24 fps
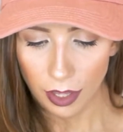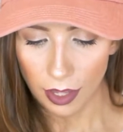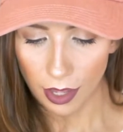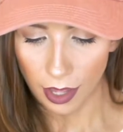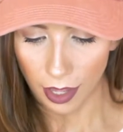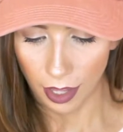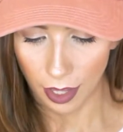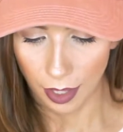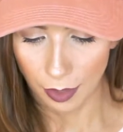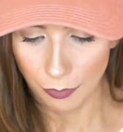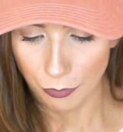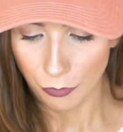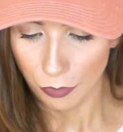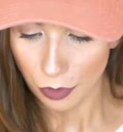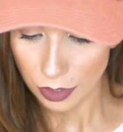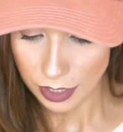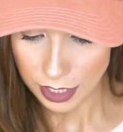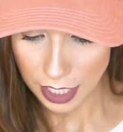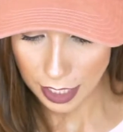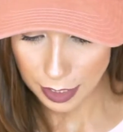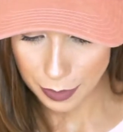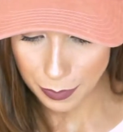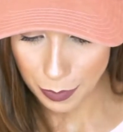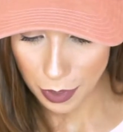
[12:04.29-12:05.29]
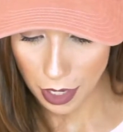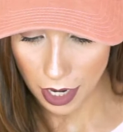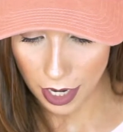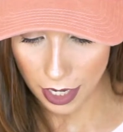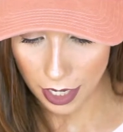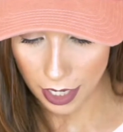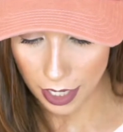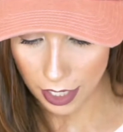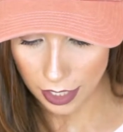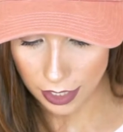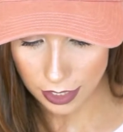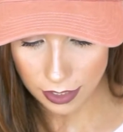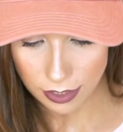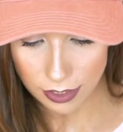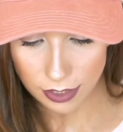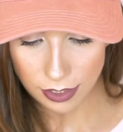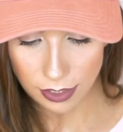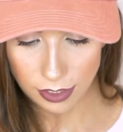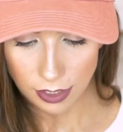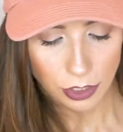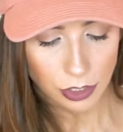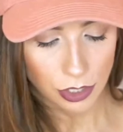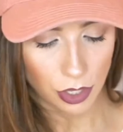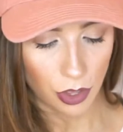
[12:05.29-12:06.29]
Full-size
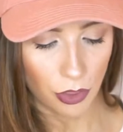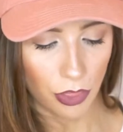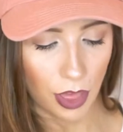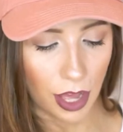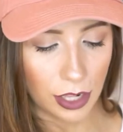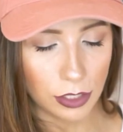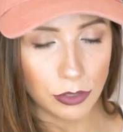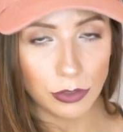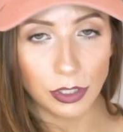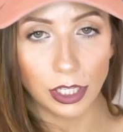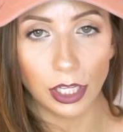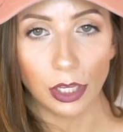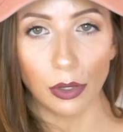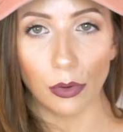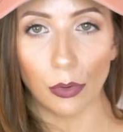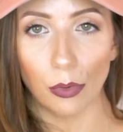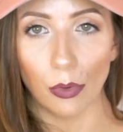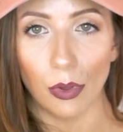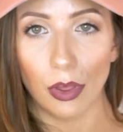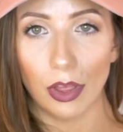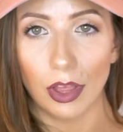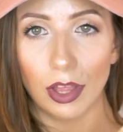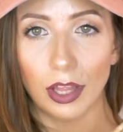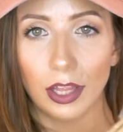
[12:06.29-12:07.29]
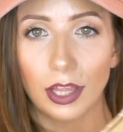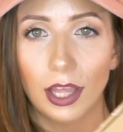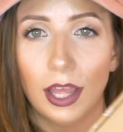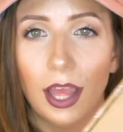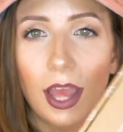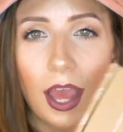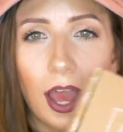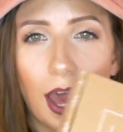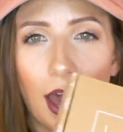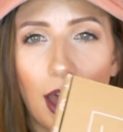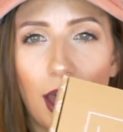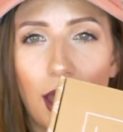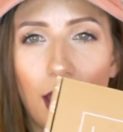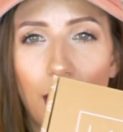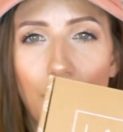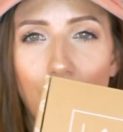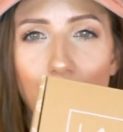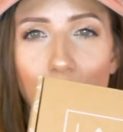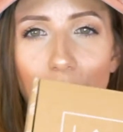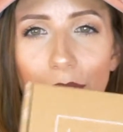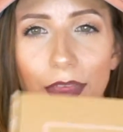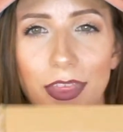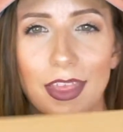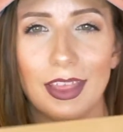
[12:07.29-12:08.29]
products. So that's really cool
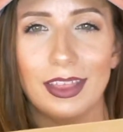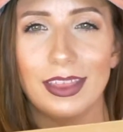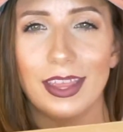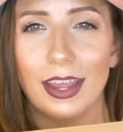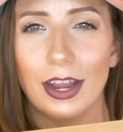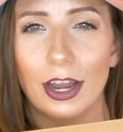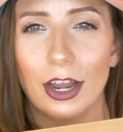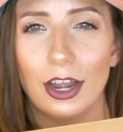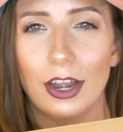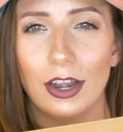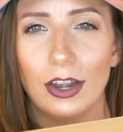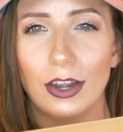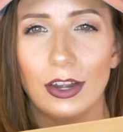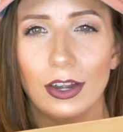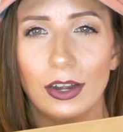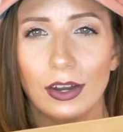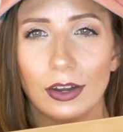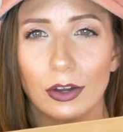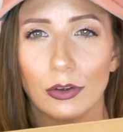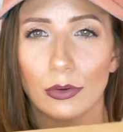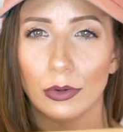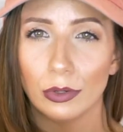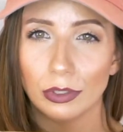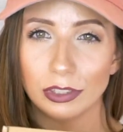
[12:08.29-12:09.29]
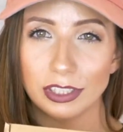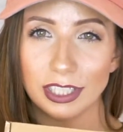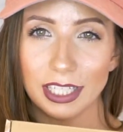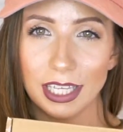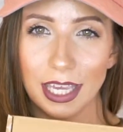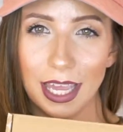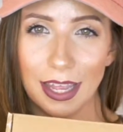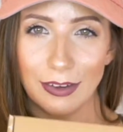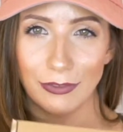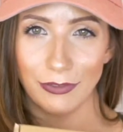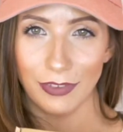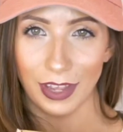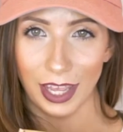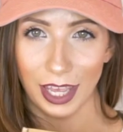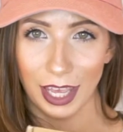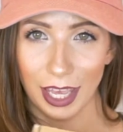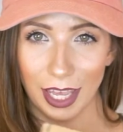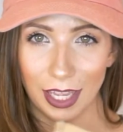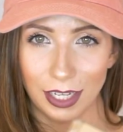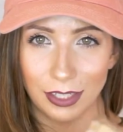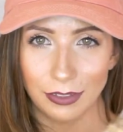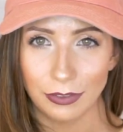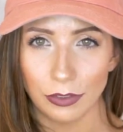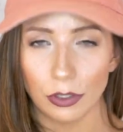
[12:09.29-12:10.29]
that they're cruelty and
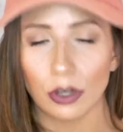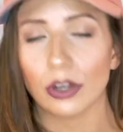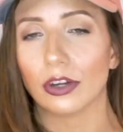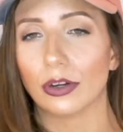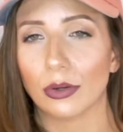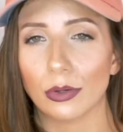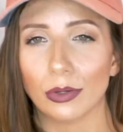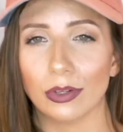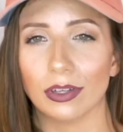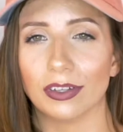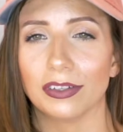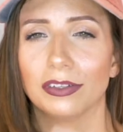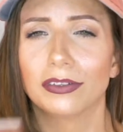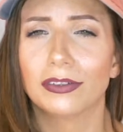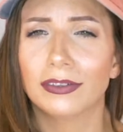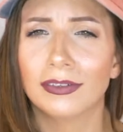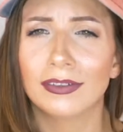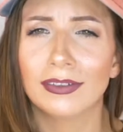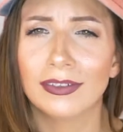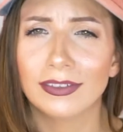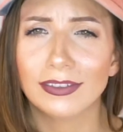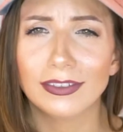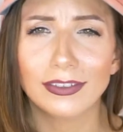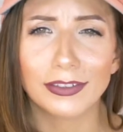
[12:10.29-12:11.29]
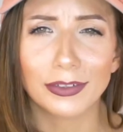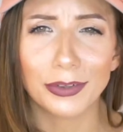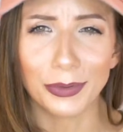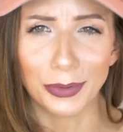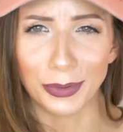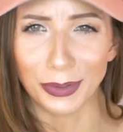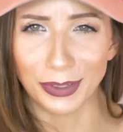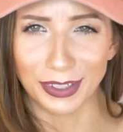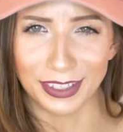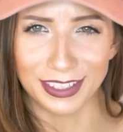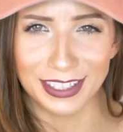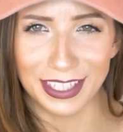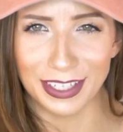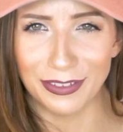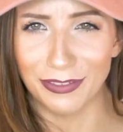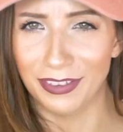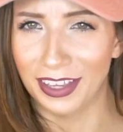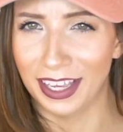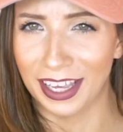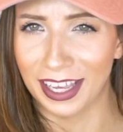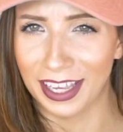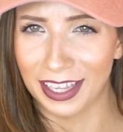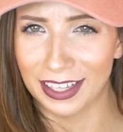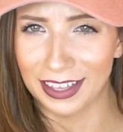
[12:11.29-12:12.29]
vegan, or cruelty
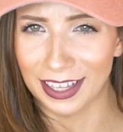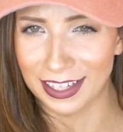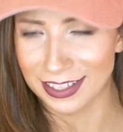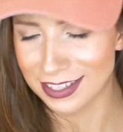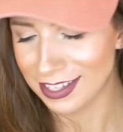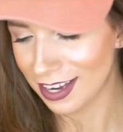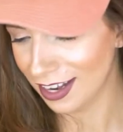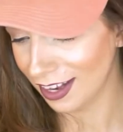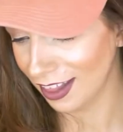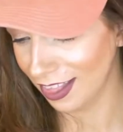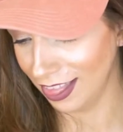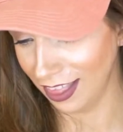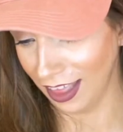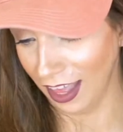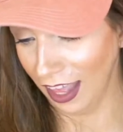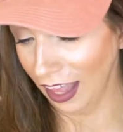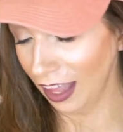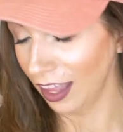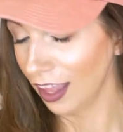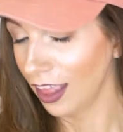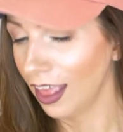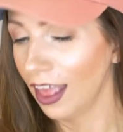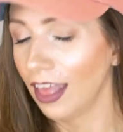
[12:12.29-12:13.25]
vegan, that's not a thing.